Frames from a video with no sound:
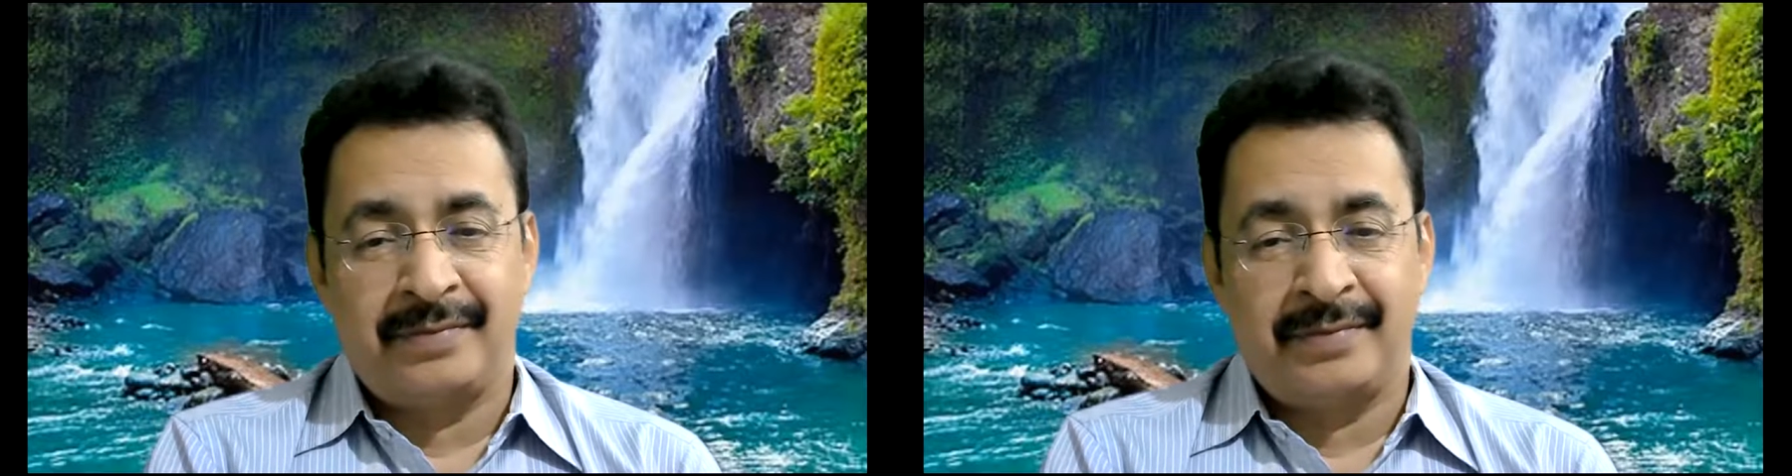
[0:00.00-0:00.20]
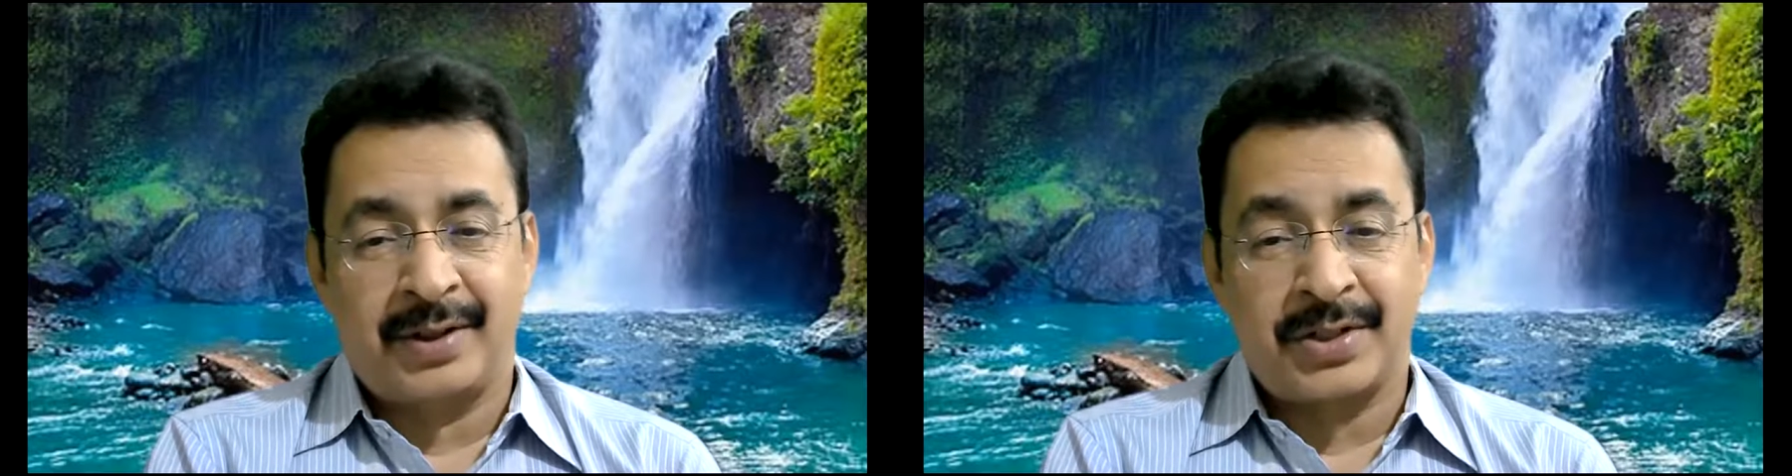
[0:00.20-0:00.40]

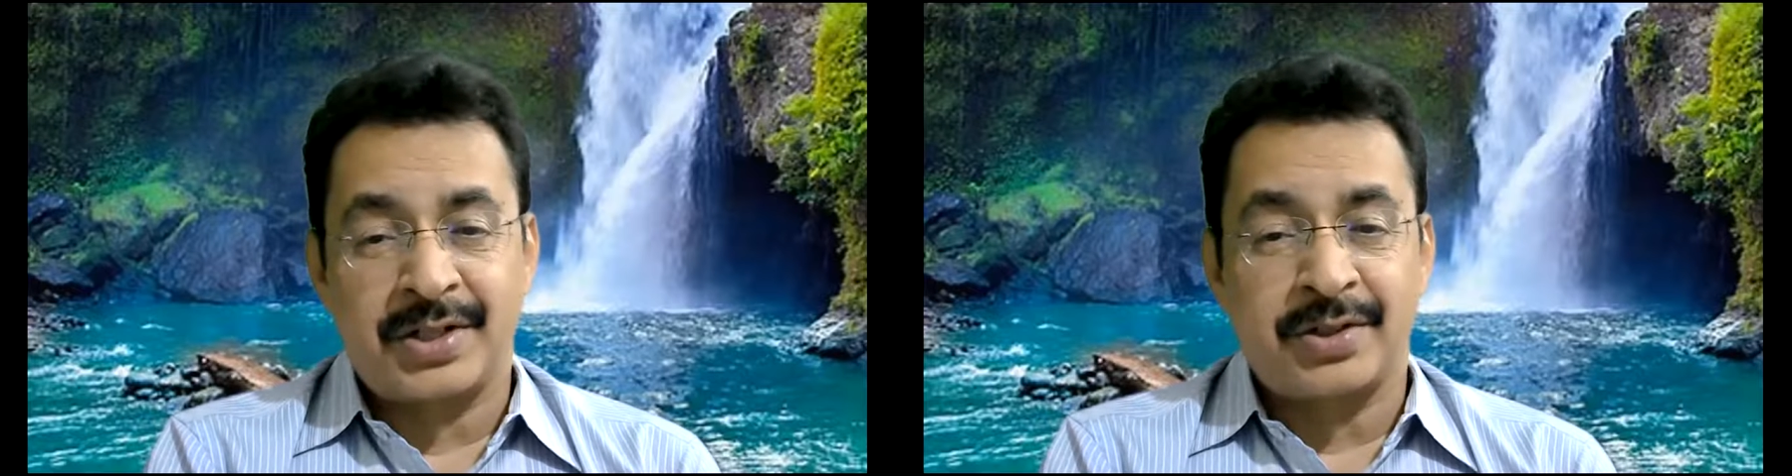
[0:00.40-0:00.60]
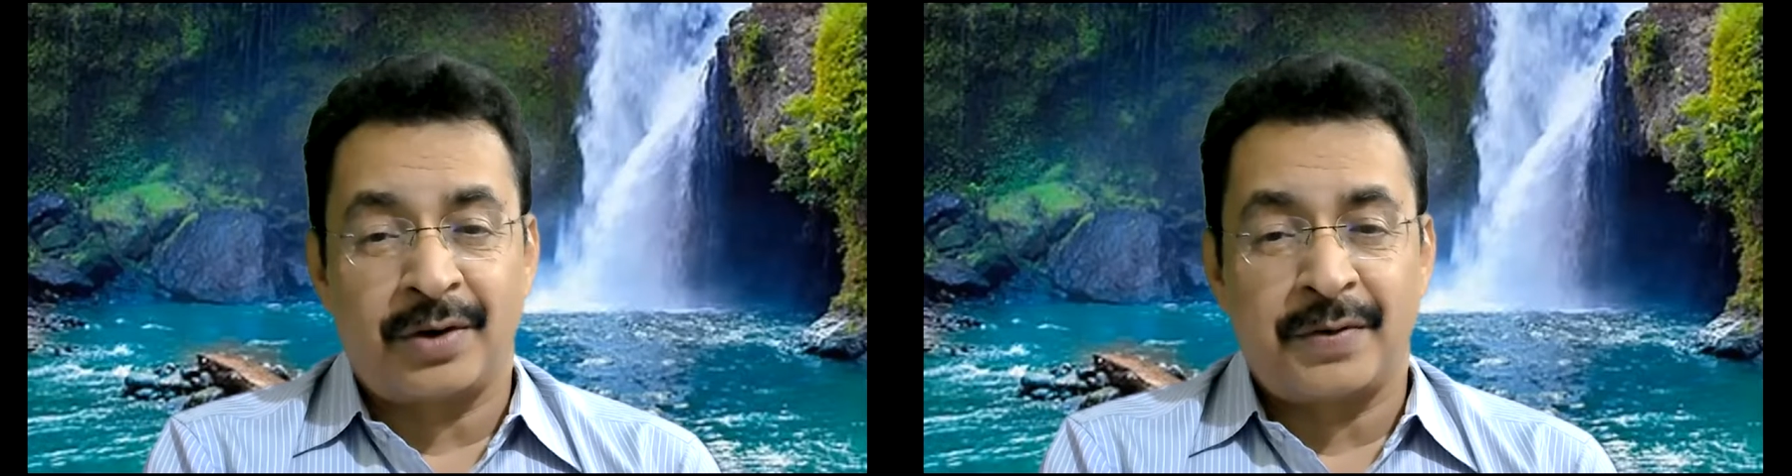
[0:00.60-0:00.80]
because
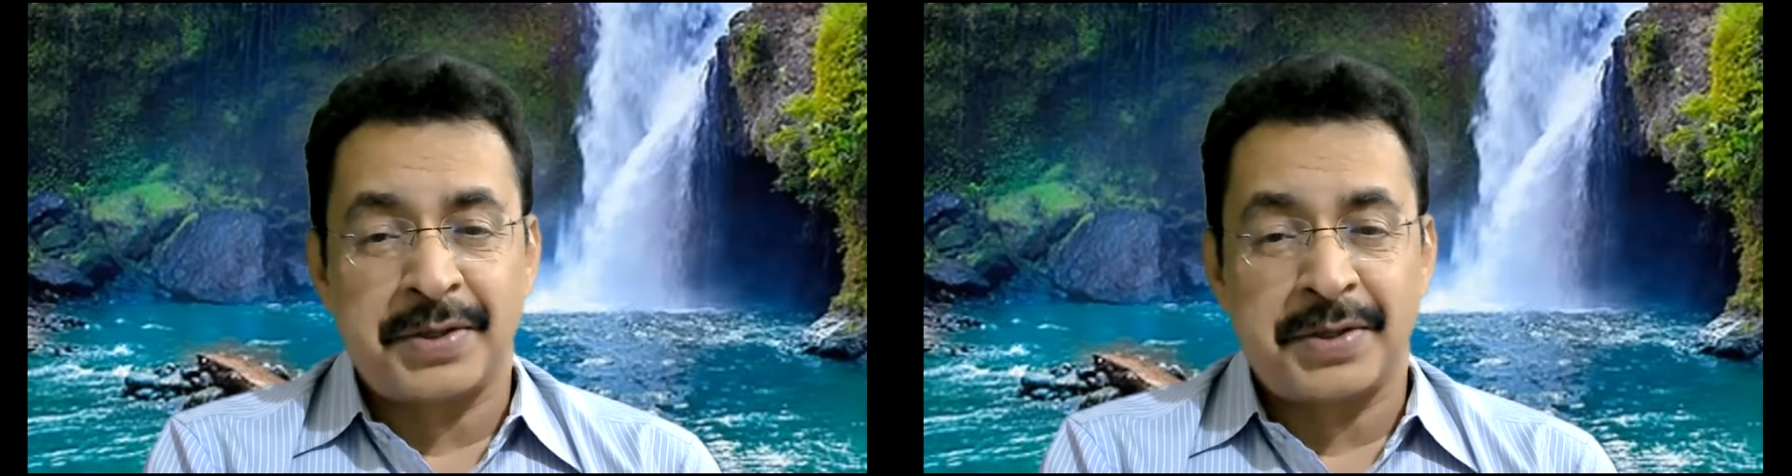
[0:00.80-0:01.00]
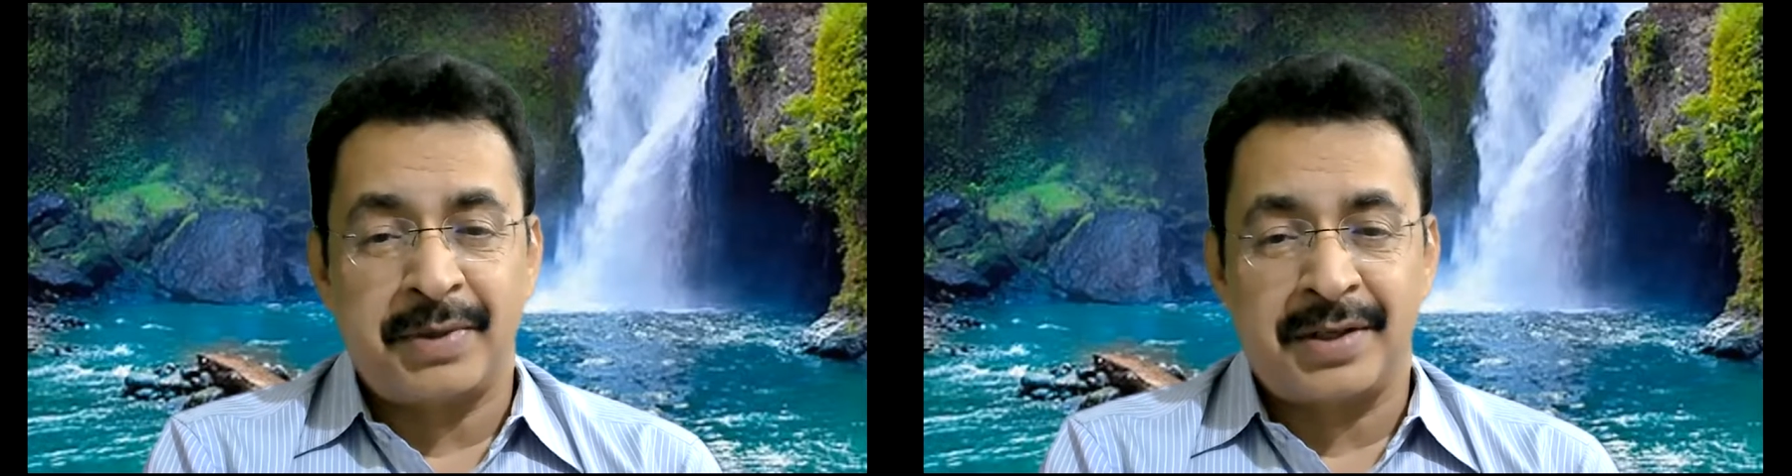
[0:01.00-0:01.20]
it's
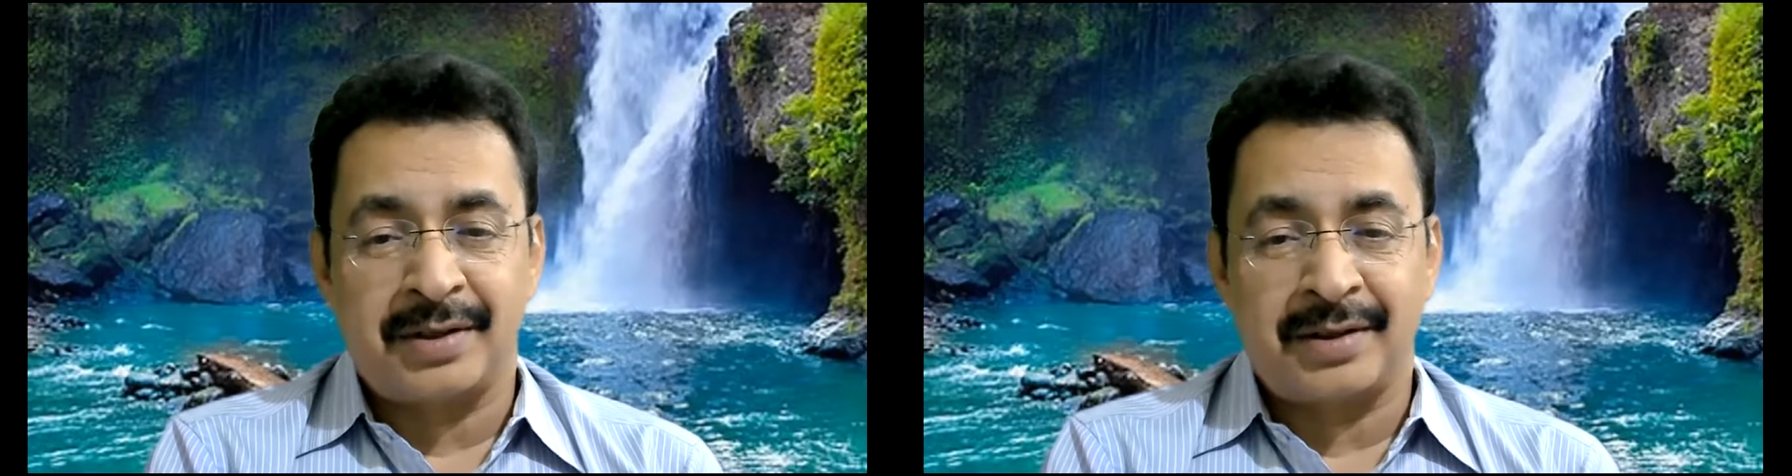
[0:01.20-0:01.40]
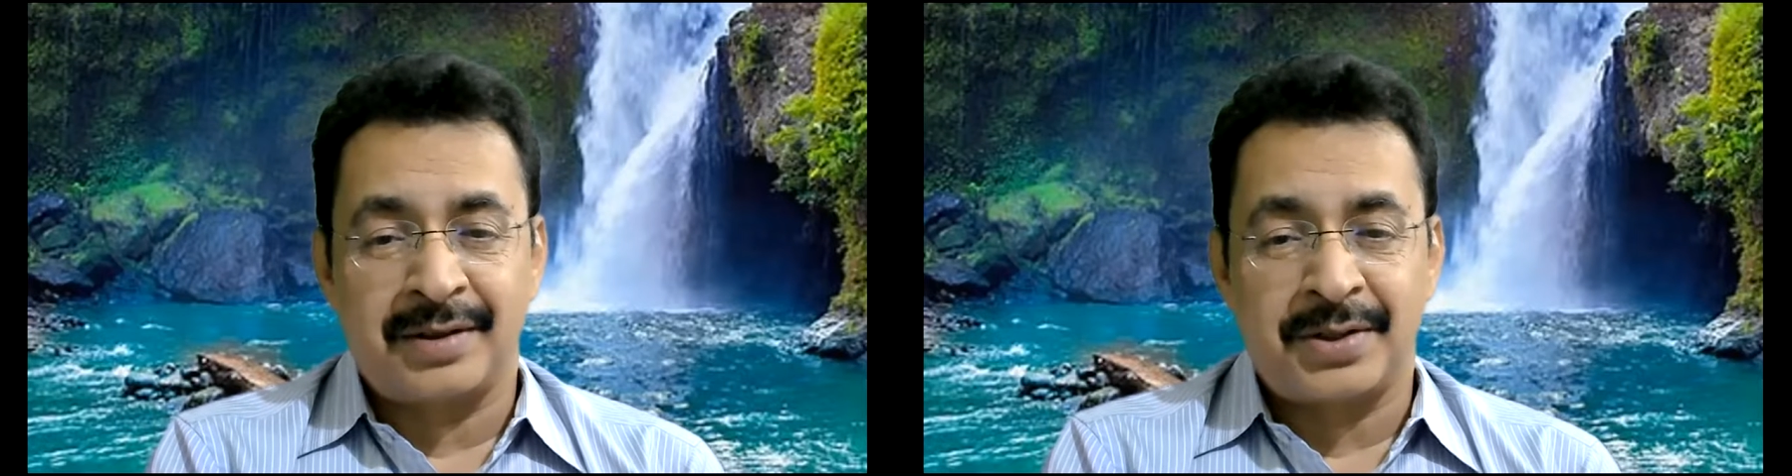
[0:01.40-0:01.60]
always
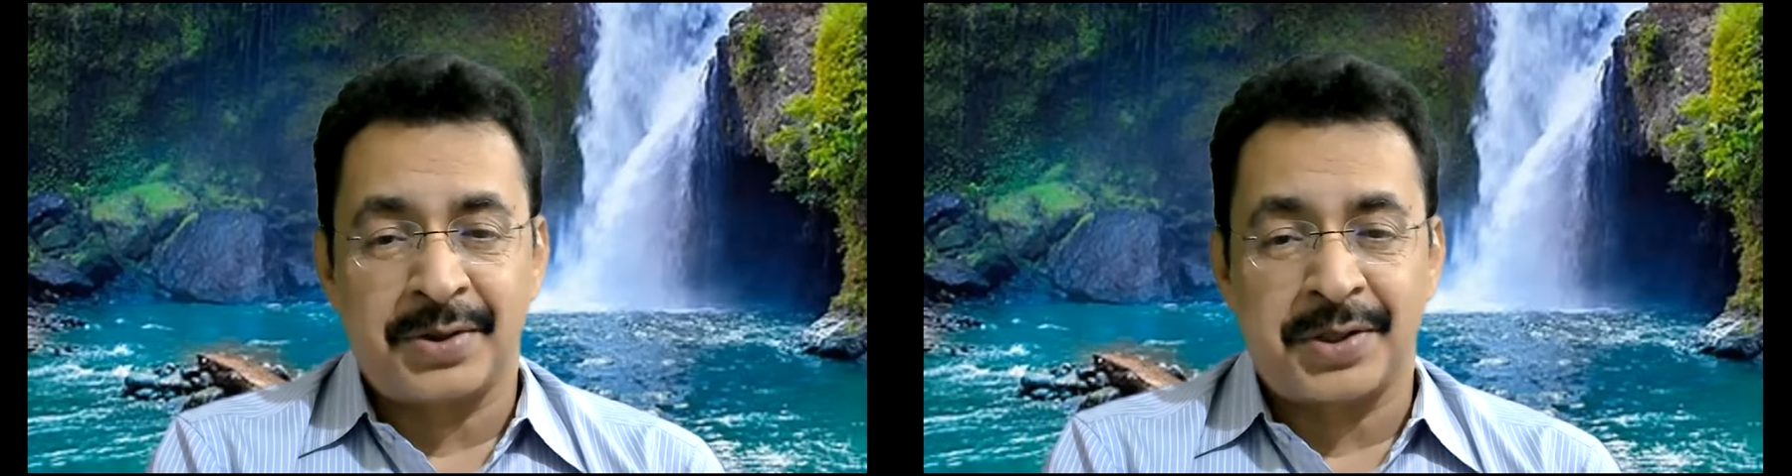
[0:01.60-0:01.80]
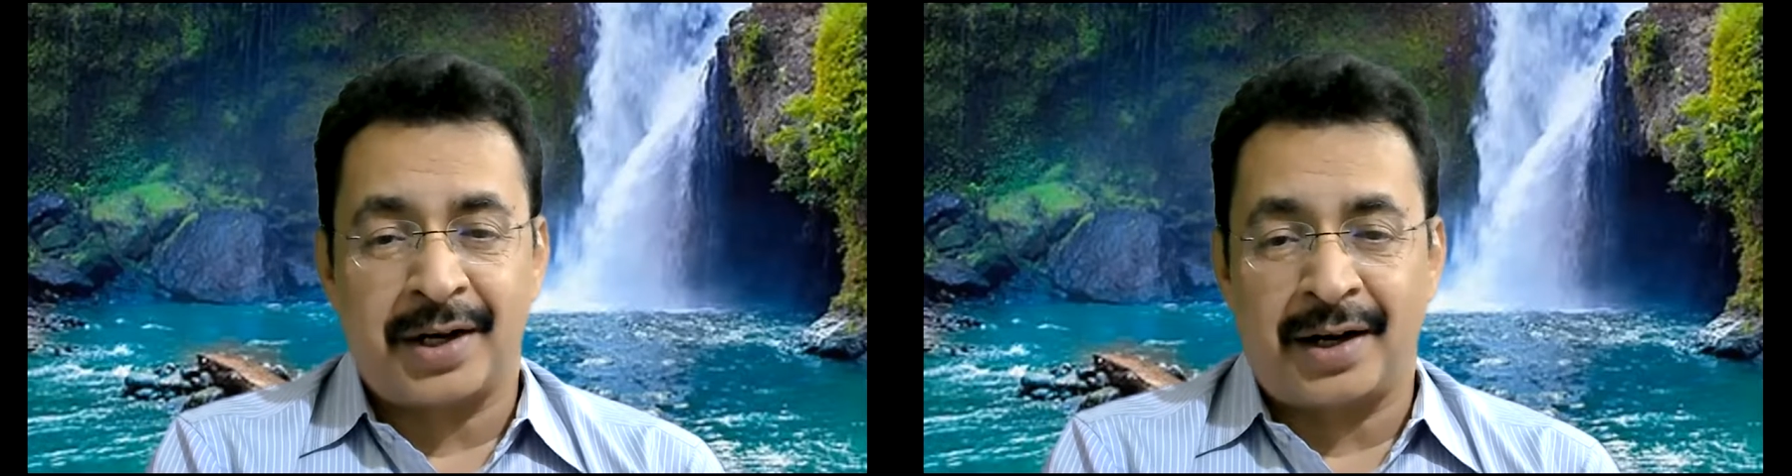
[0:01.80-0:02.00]
better to
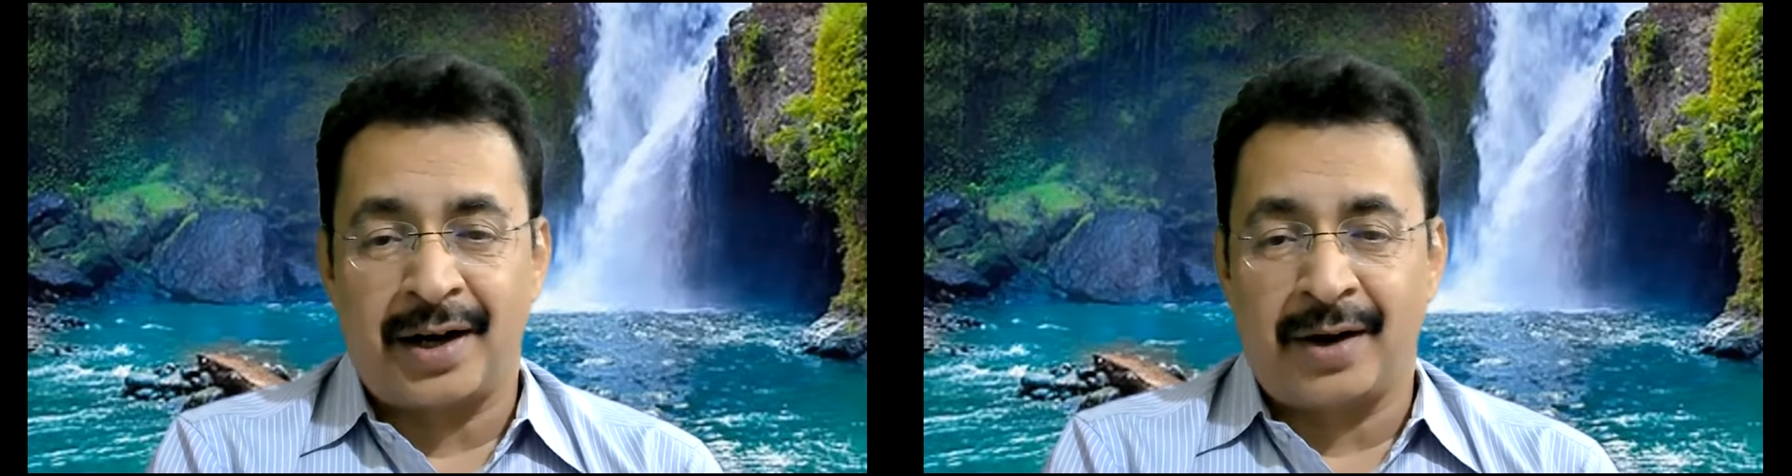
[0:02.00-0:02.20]
start.